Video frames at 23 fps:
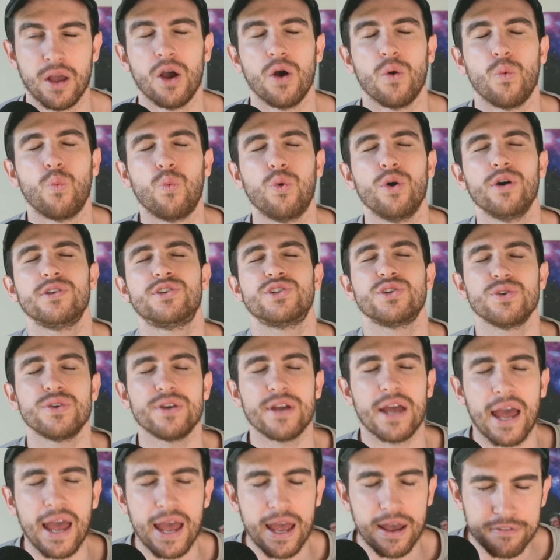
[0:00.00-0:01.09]
Would you
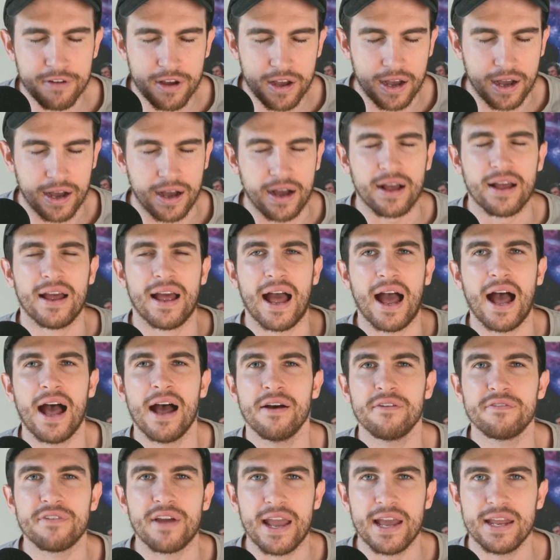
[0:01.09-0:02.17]
ever
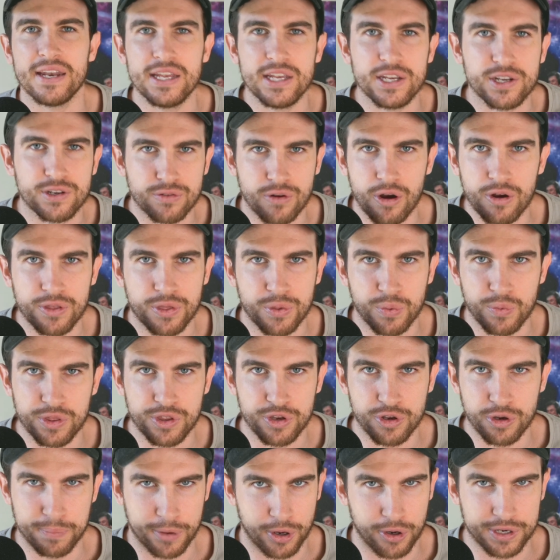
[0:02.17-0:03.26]
have any growth with your
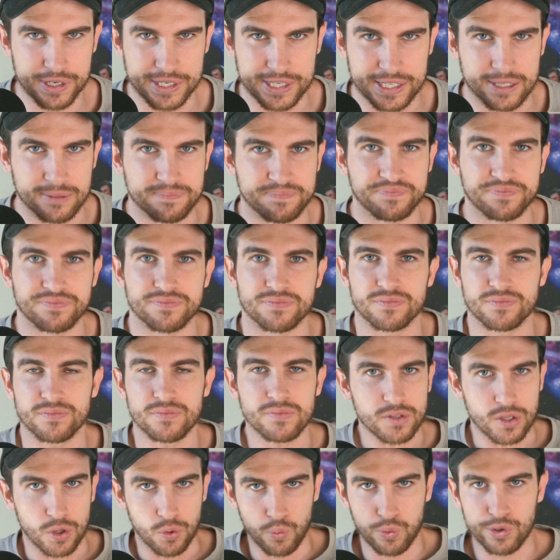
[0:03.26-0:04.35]
body?
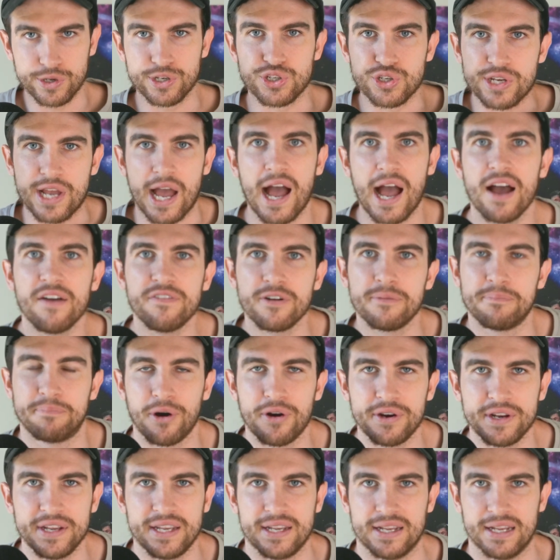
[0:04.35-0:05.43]
Would you have a
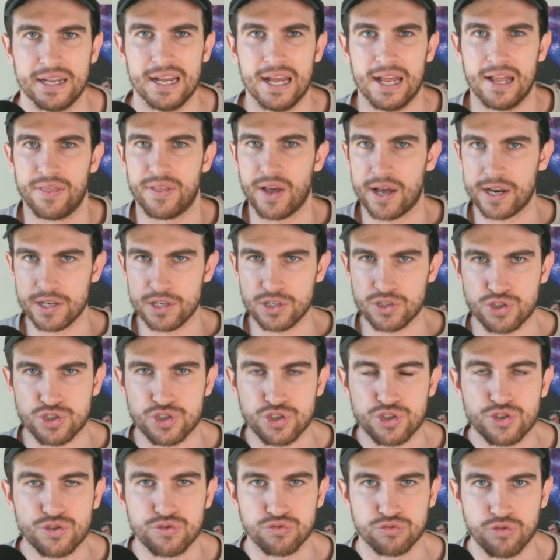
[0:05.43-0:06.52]
body that is
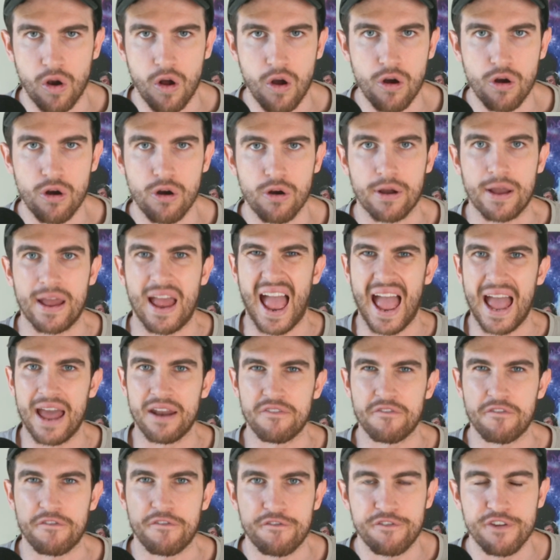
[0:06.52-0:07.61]
strong and
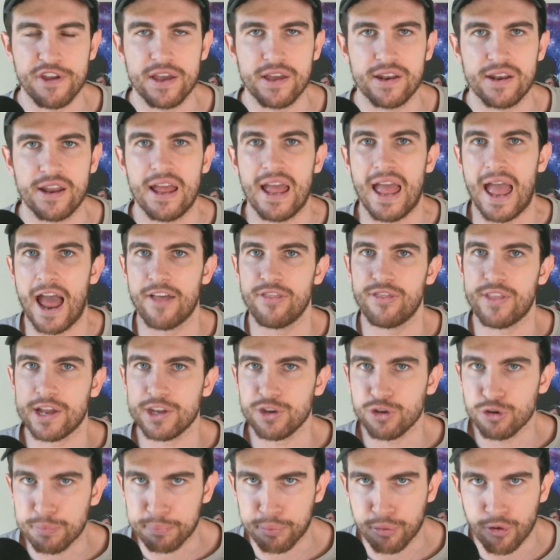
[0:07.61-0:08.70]
fit and that you're
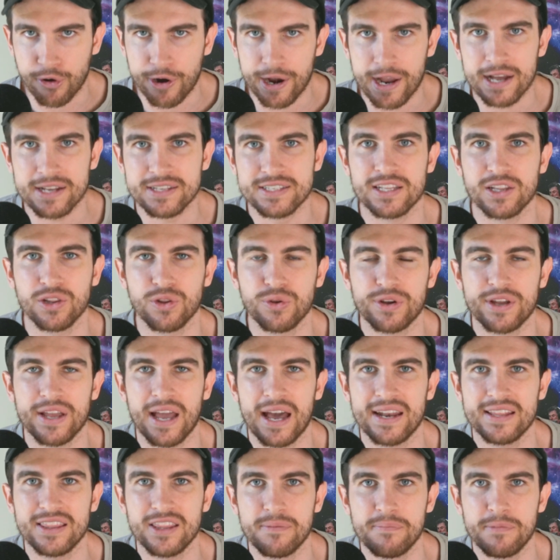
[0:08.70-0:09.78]
proud to look at
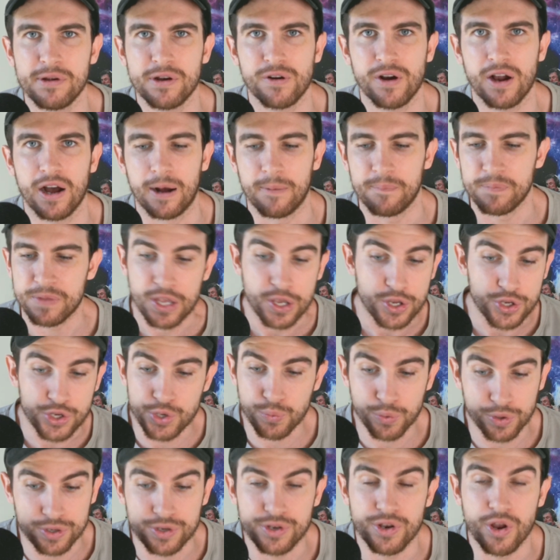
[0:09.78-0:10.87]
in the mirror? You
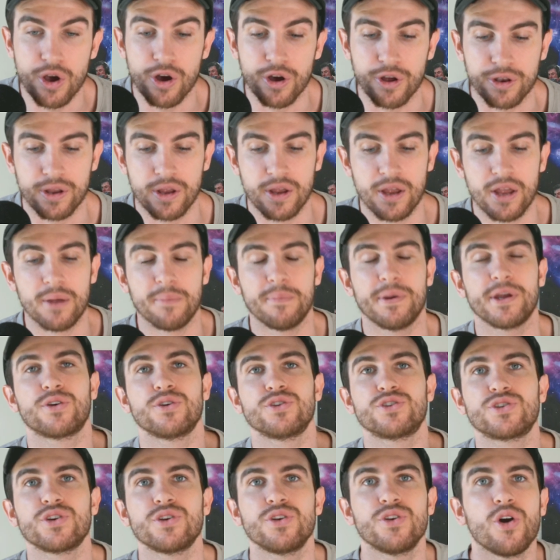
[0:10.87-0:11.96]
would not, because
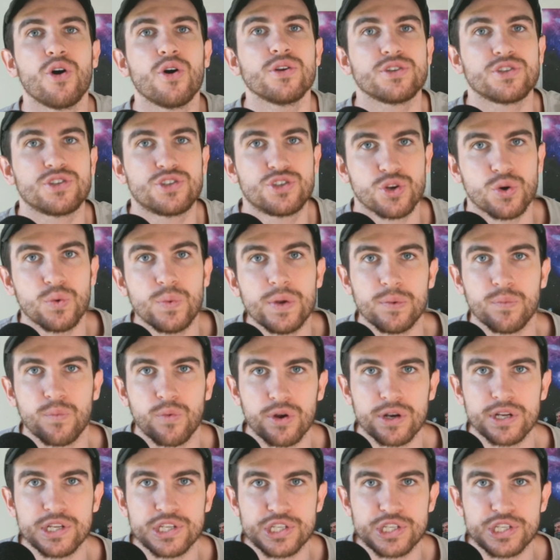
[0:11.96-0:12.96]
you're not doing what is